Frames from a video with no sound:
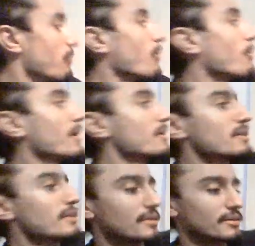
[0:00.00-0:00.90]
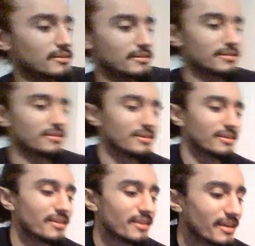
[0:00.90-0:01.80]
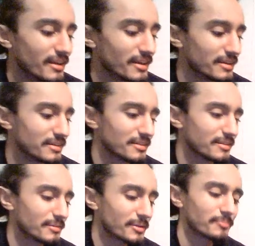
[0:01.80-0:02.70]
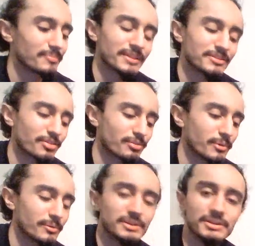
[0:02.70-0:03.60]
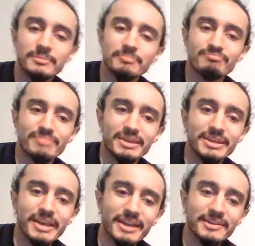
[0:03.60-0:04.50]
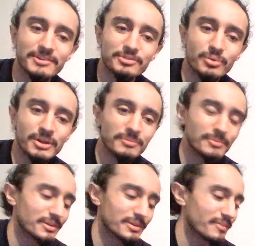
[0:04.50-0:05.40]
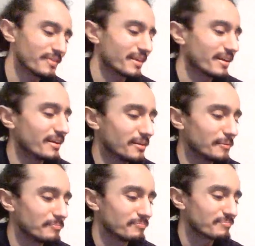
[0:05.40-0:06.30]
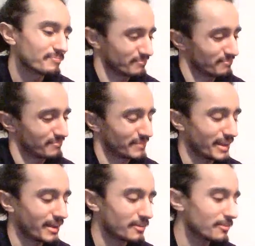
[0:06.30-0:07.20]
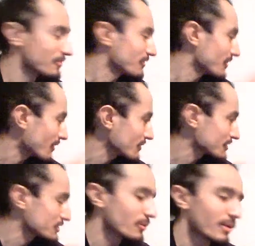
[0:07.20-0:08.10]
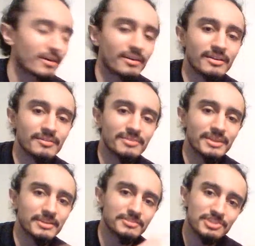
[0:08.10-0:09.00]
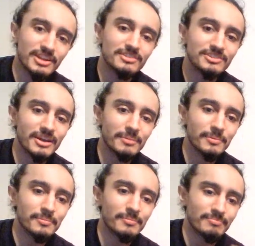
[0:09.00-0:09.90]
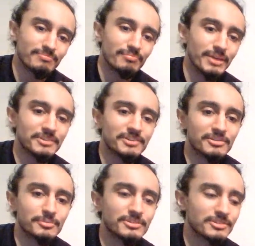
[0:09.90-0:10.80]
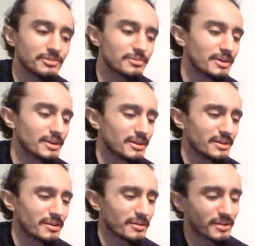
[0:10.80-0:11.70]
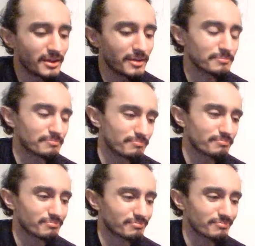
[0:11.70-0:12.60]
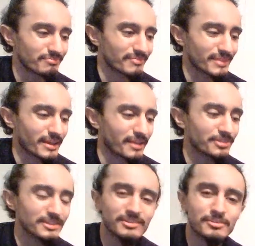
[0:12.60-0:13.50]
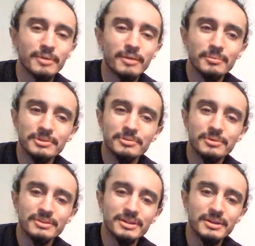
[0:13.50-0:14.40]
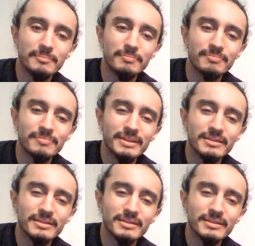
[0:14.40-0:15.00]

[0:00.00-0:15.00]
Bomanga. And not to throw any hate his way, but out of all the Toa Hagah that I've changed up or made adjustments to, I think this is probably the one that I'm